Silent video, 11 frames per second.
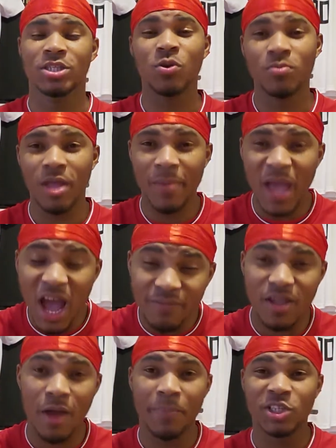Sometimes you have
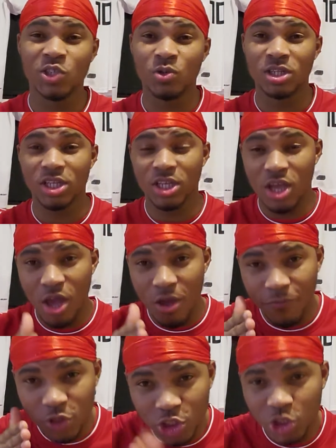the opportunity
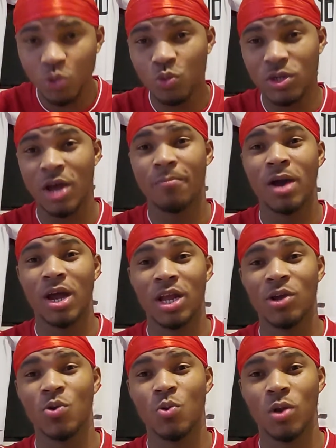to shoot that ball
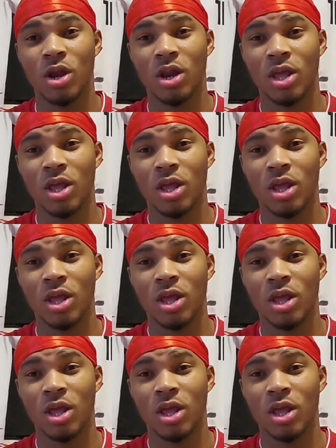at goal.